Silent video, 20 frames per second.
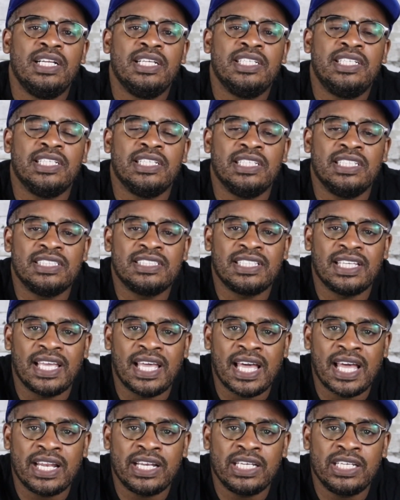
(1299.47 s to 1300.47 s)
could look to
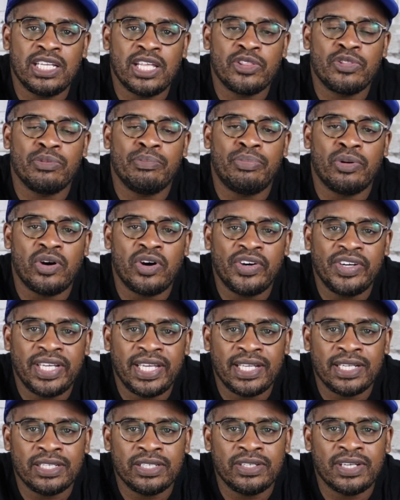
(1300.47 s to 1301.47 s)
add another ball
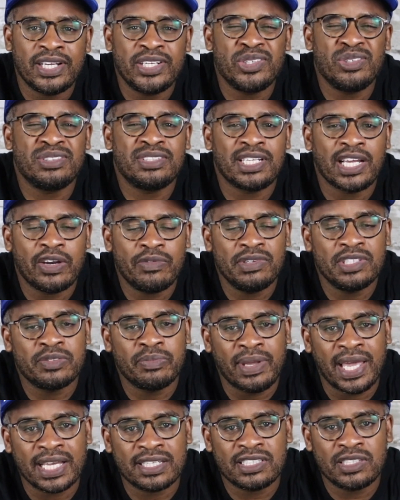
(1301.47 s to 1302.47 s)
handler. I know Tyrese
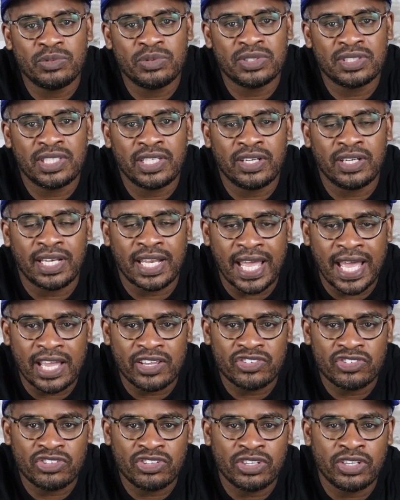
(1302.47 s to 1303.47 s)
Maxey was there
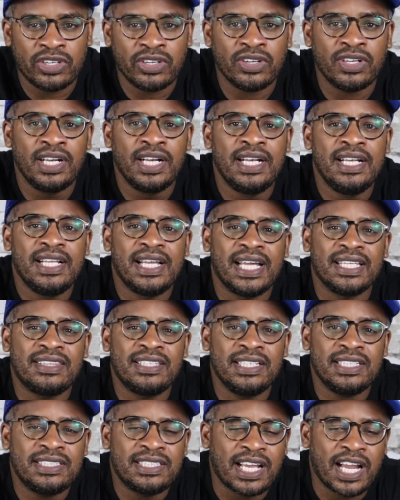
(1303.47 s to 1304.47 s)
last year. I
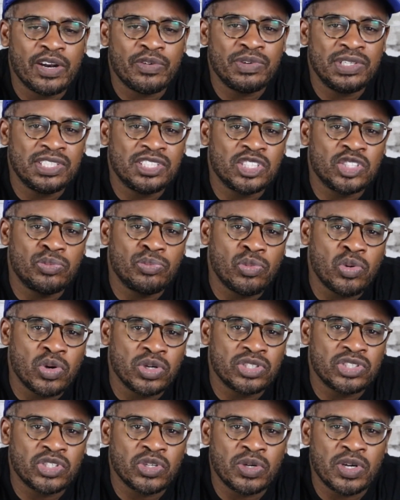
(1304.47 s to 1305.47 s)
think Tyrese is more
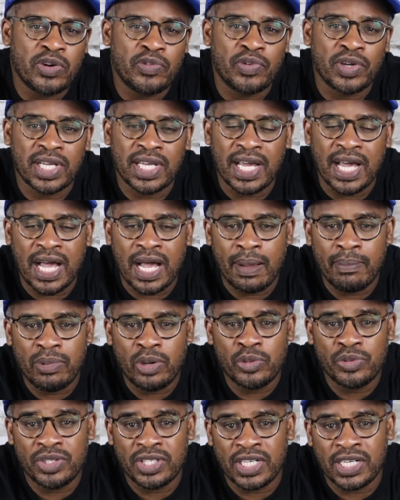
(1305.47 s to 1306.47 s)
so of a
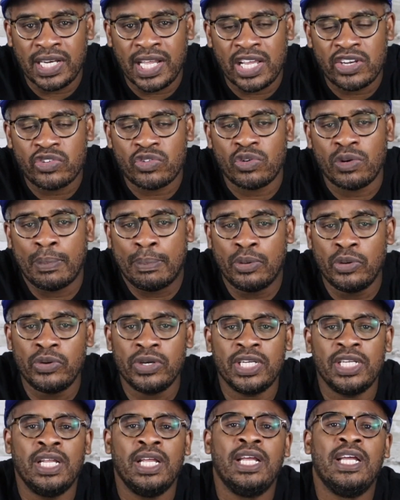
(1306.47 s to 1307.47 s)
combo than a natural
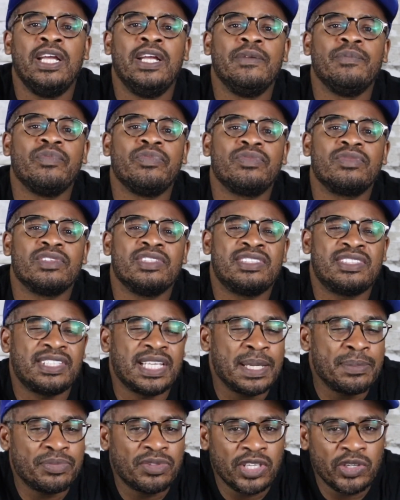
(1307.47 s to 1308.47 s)
point.
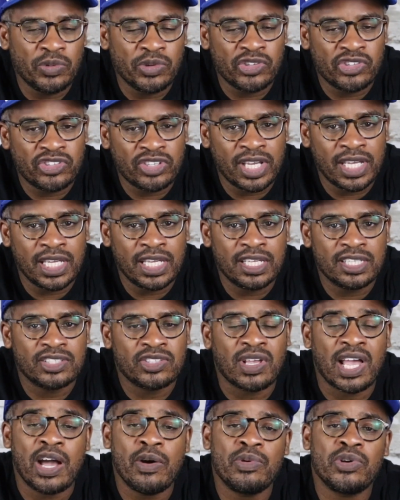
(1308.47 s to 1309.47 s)
Same thing with Shake.
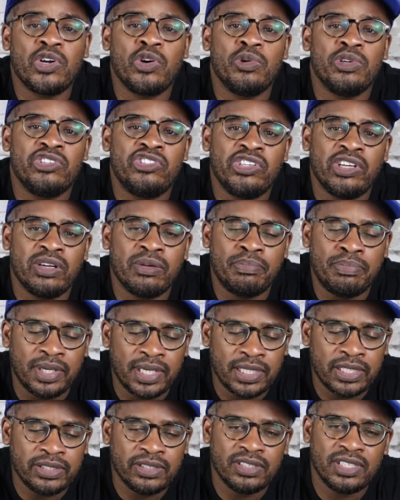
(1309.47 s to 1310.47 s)
So I would go with Jared
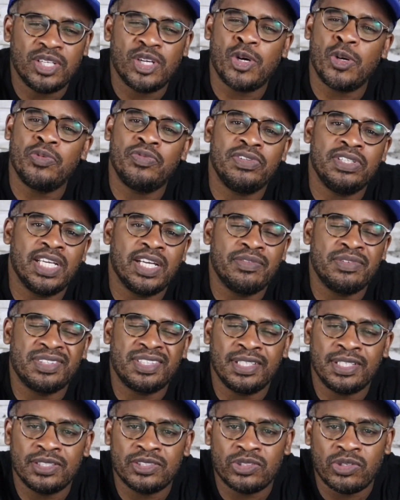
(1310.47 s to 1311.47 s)
Butler, and hopefully
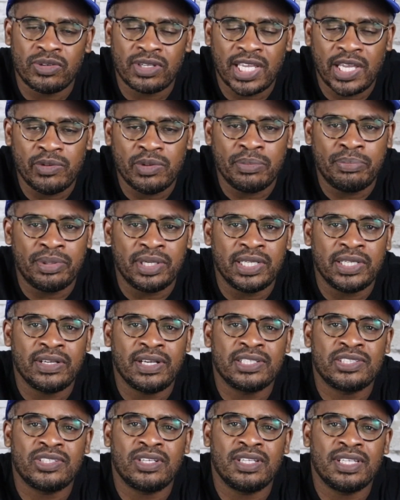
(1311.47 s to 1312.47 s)
everything is okay with Butler. I
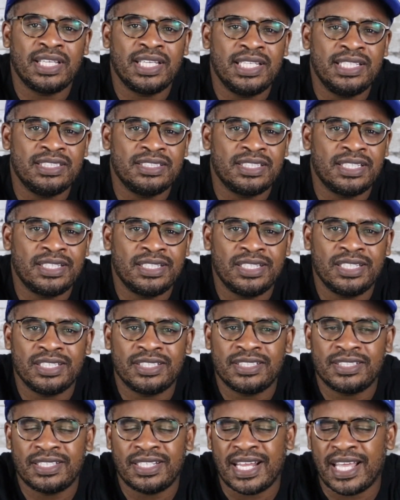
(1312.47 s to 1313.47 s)
saw that he's in
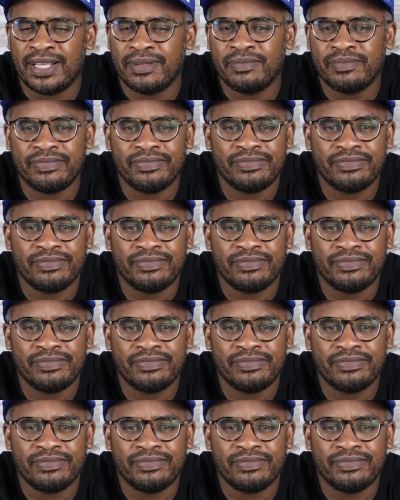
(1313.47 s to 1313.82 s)
this, like,